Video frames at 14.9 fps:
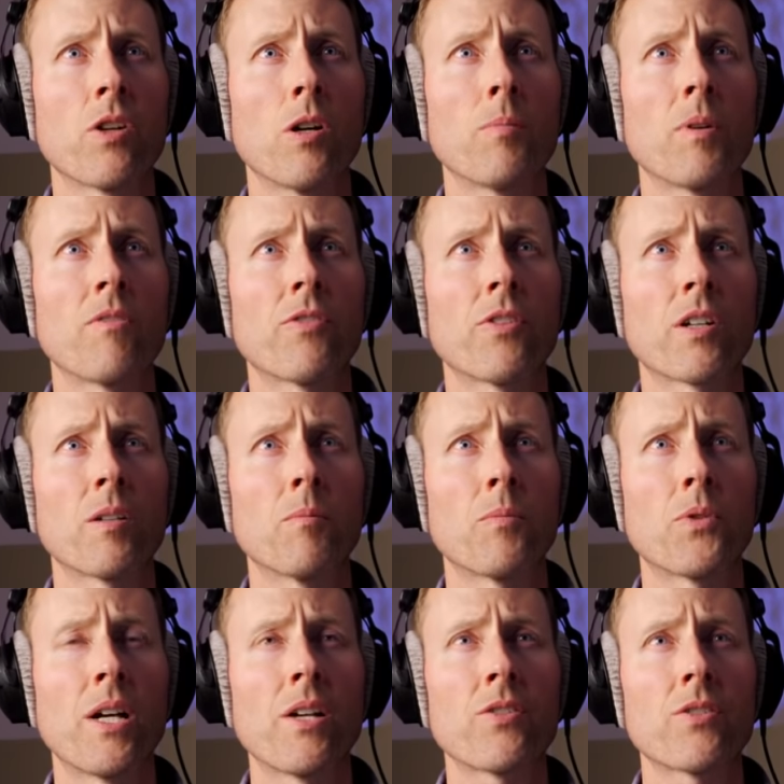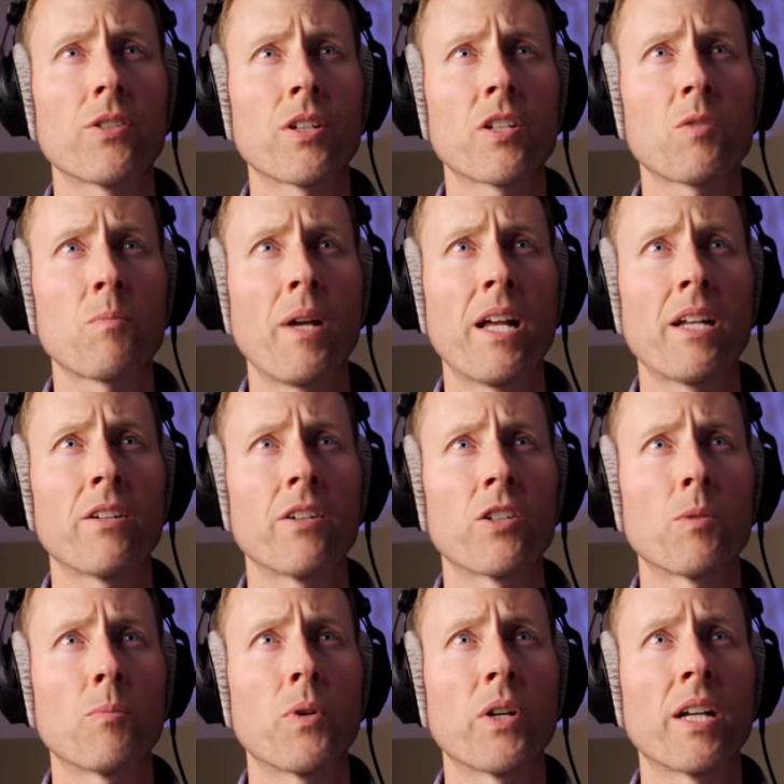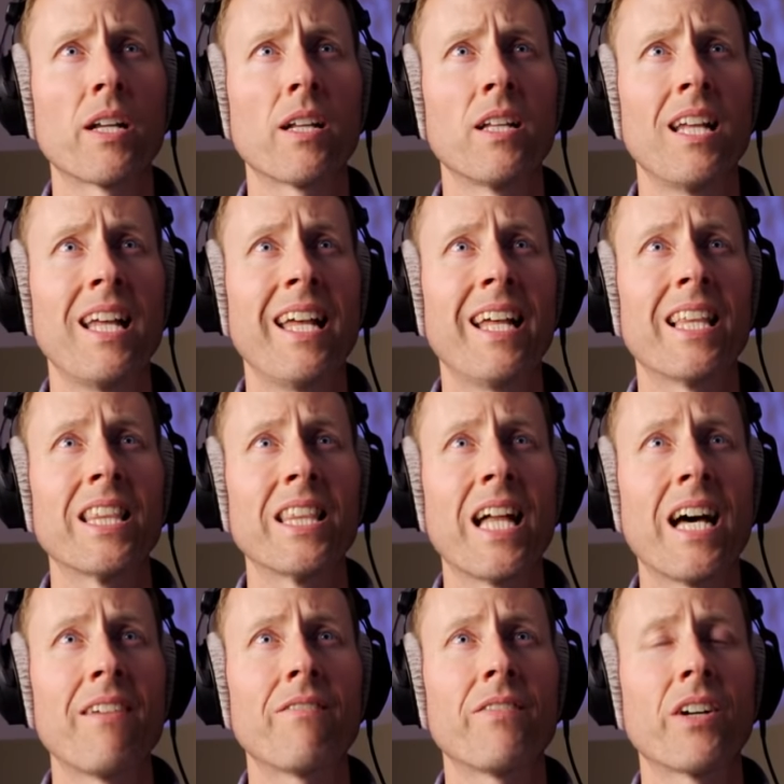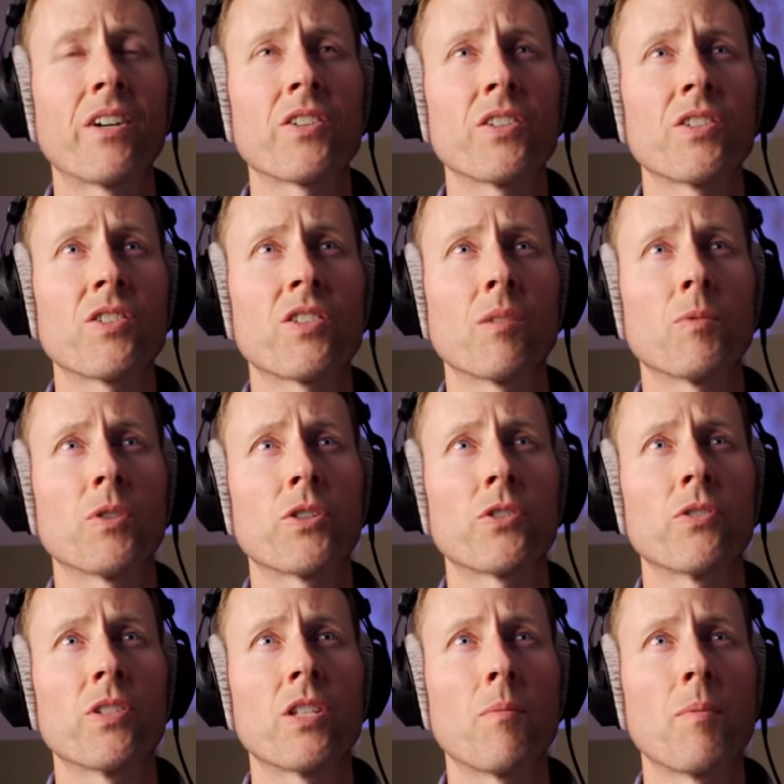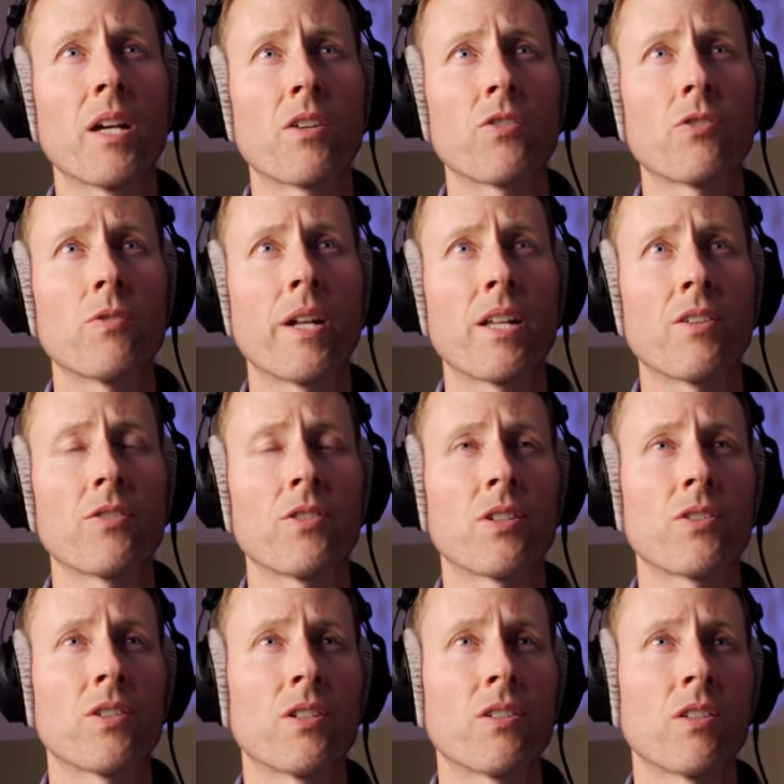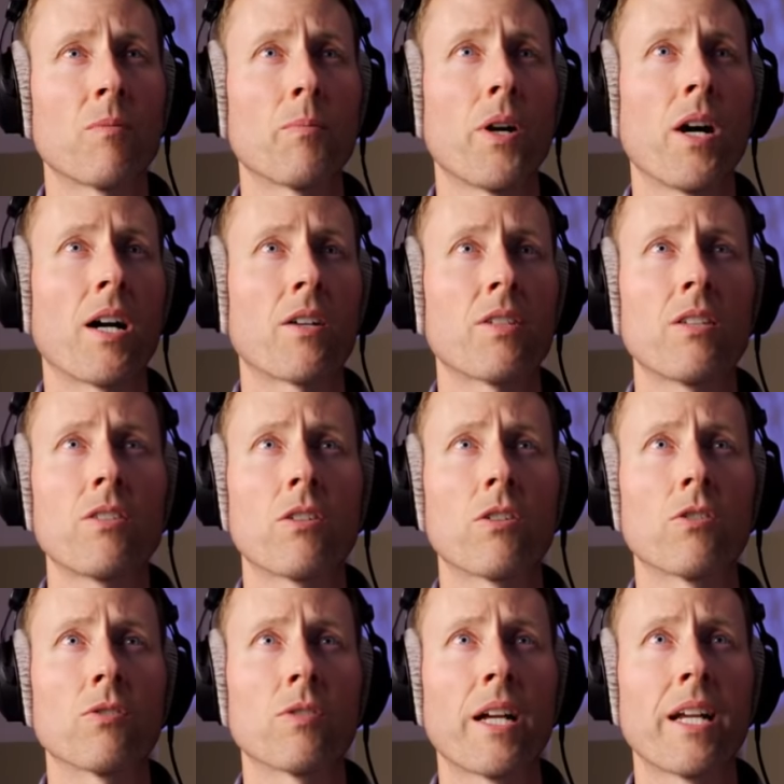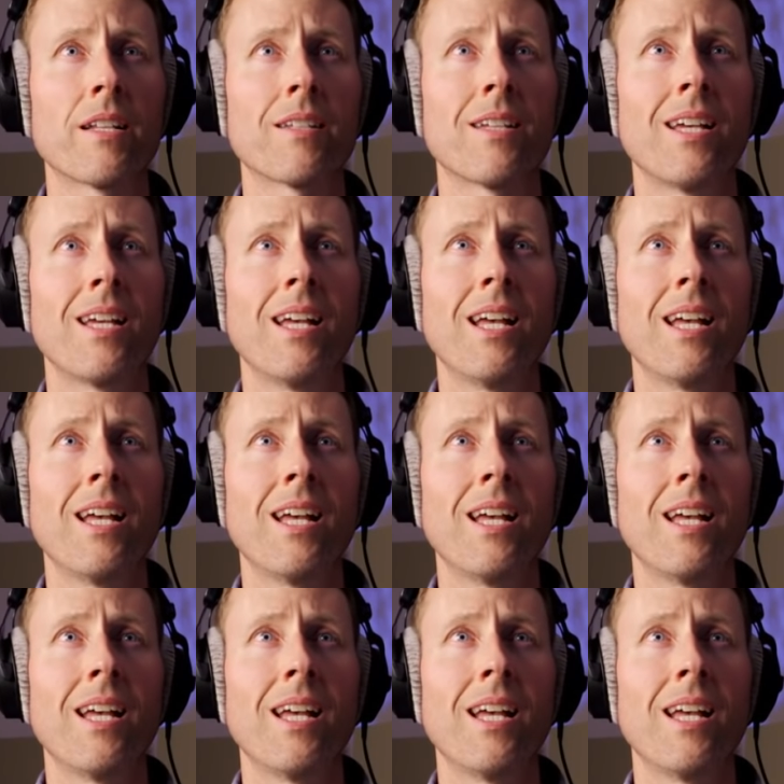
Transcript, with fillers: Hoping for a compressor expander to bring live functions similar to a D B X two eighty-six into the box. That's a great